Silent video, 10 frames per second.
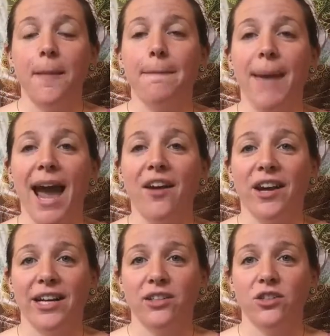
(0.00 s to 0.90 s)

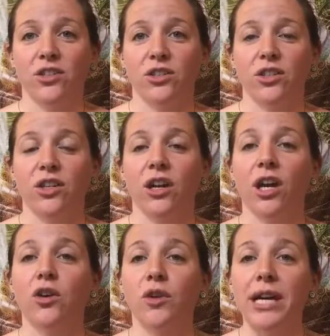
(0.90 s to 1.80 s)
marriage,
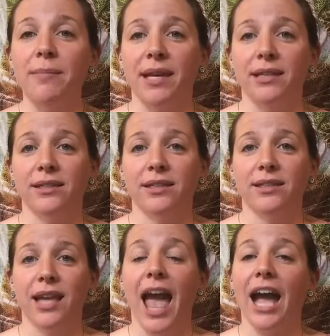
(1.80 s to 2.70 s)

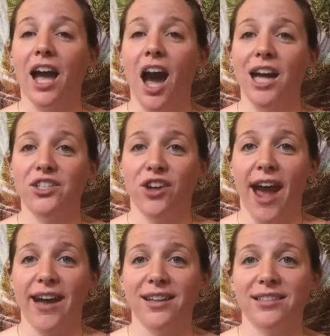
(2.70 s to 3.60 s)
agreements, and
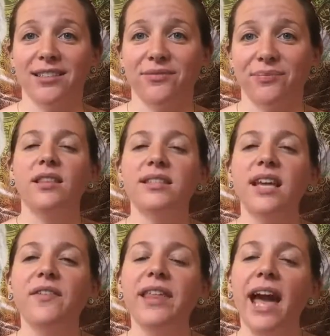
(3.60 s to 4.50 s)
contracts. The
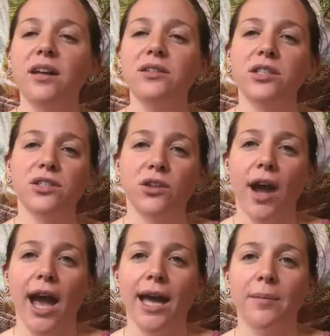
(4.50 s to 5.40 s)
7th house
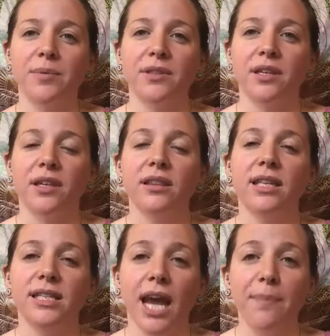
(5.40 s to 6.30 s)
describes
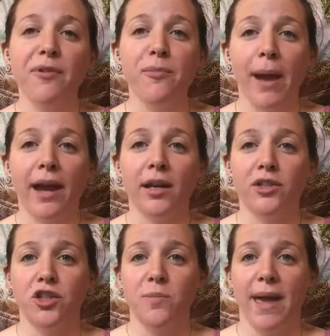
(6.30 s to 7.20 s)
the type of
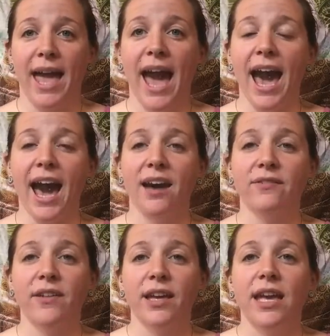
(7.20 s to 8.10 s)
marriage you may
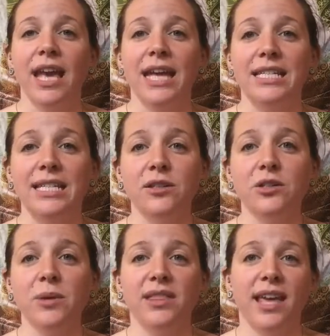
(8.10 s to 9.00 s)
have and
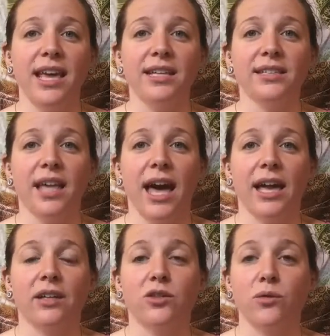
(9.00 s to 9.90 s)
deals with things
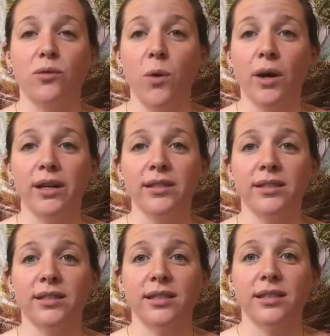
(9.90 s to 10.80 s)
like
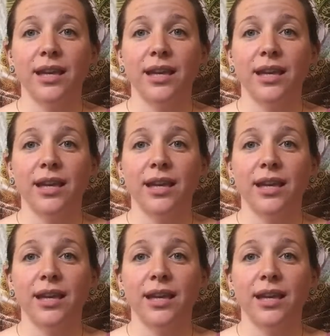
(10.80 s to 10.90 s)
divorce